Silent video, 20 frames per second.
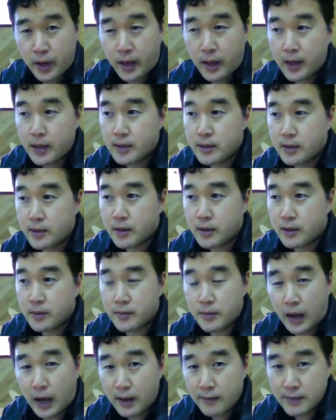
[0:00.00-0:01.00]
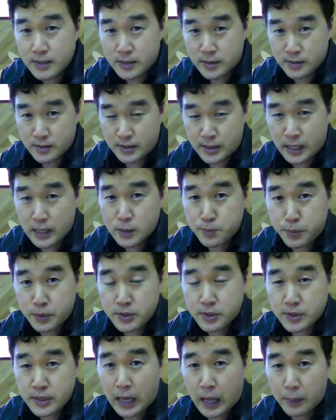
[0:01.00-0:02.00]
and novices,
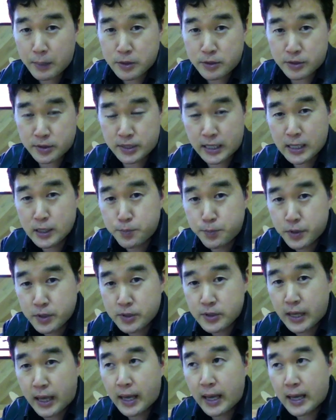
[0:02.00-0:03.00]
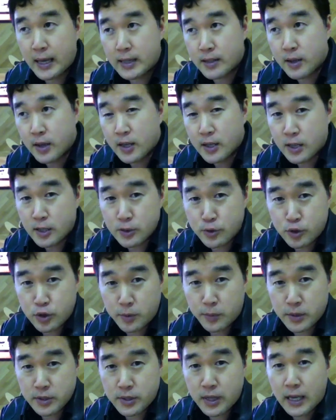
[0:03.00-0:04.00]
experts and amateurs, experts and
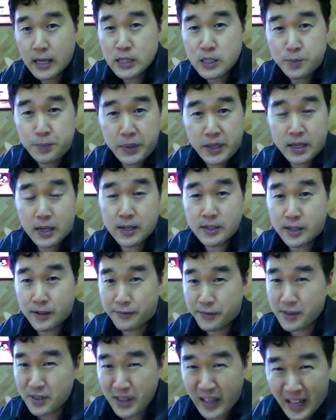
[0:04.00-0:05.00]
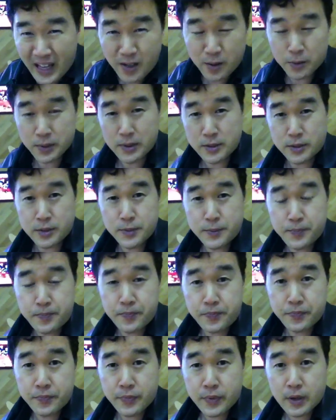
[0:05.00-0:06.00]
consumers speak a different language.
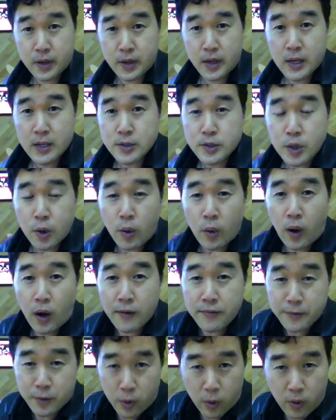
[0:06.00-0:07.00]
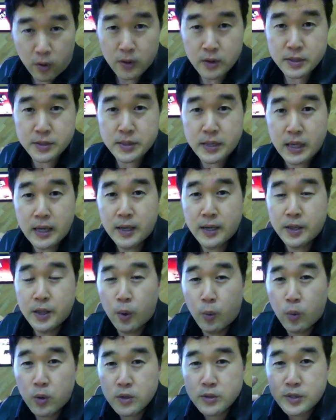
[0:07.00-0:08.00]
So, of course,
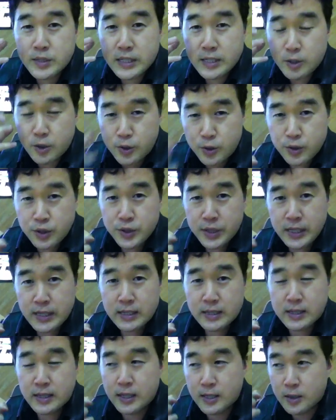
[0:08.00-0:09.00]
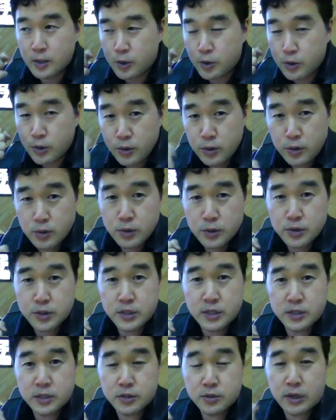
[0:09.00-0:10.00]
the words that you think that you use
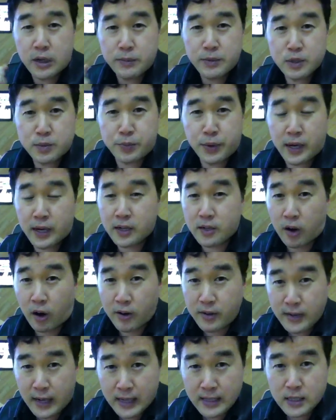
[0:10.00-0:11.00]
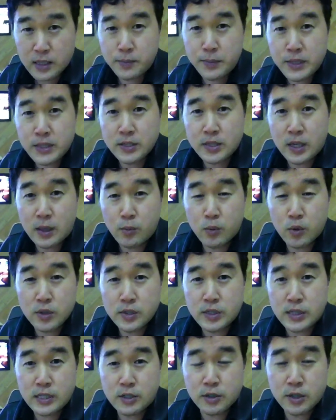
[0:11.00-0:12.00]
to describe this product are not going to be the same
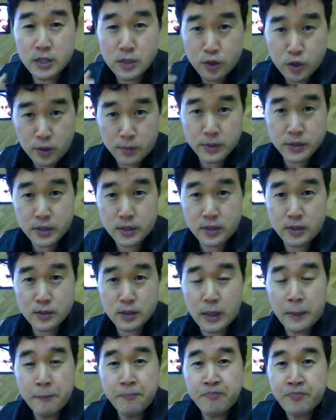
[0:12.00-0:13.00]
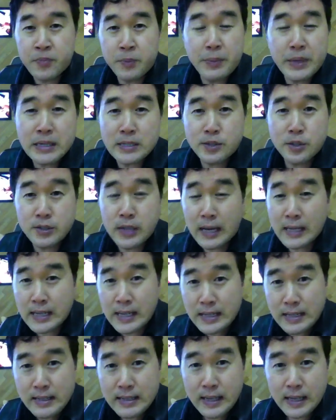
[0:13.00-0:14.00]
words that your consumers can use because they're
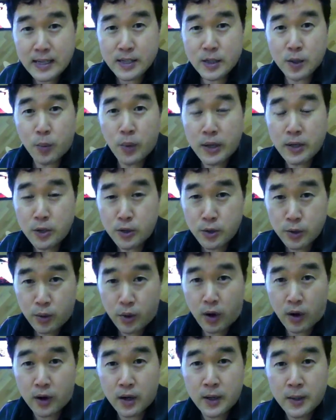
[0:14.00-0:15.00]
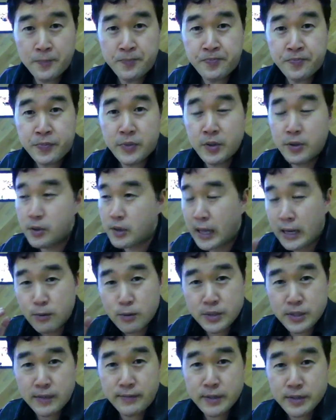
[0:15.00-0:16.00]
not inundated the way you are. Your
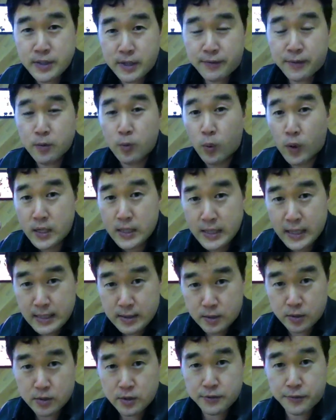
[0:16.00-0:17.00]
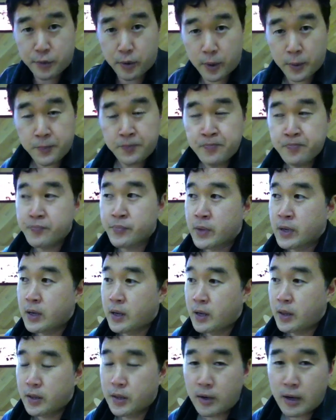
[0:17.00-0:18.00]
language level is different. What did they search for?
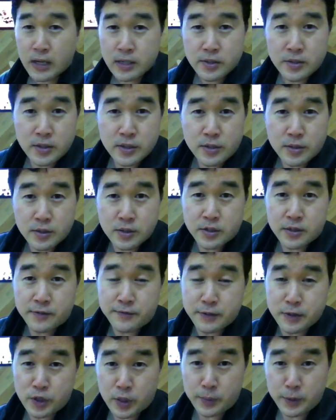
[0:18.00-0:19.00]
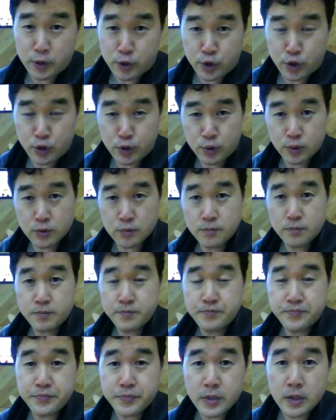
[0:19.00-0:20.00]
They're actually searching for Jimmy Choo
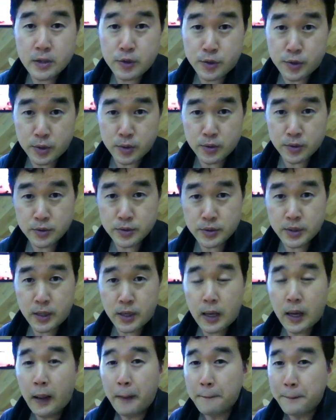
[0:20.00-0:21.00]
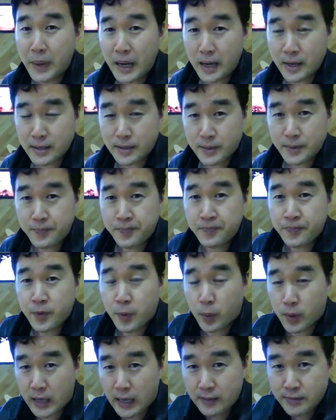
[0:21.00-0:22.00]
shoes. But
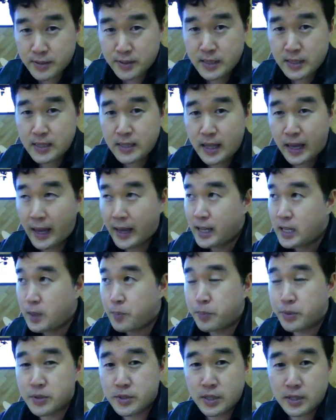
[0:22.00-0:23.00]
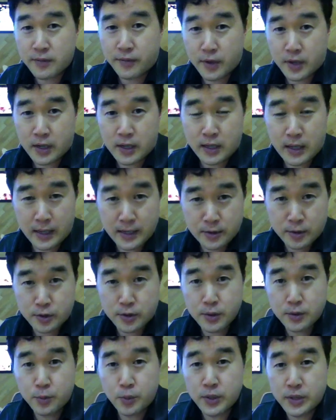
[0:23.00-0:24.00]
what I've seen 80% of our clients
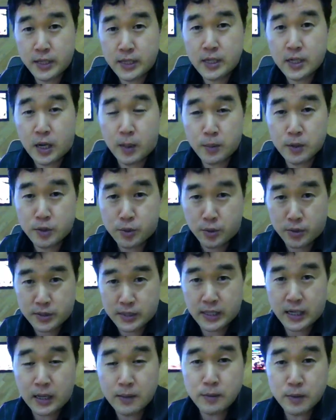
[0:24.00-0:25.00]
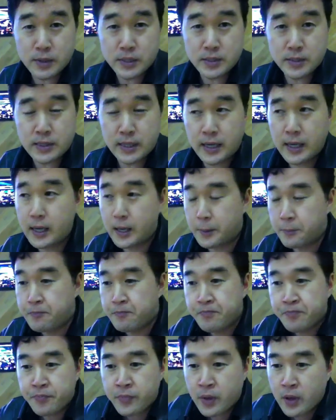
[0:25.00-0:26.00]
do with e-commerce stores, they come to us and say, hey,
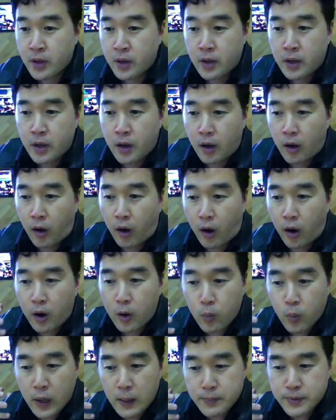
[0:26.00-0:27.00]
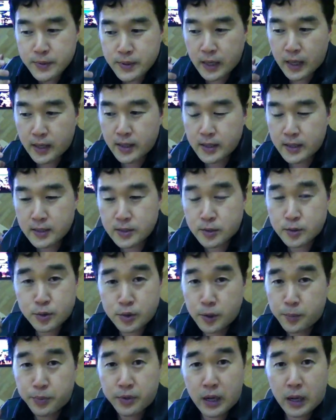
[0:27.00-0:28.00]
our website is
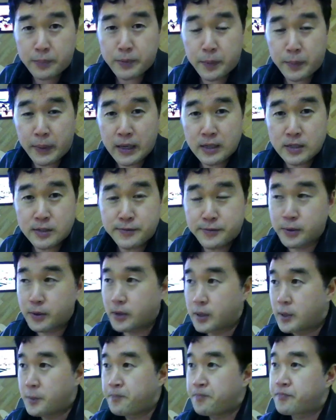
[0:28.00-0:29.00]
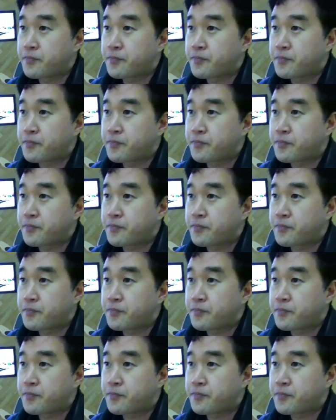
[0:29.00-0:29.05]
super optimized for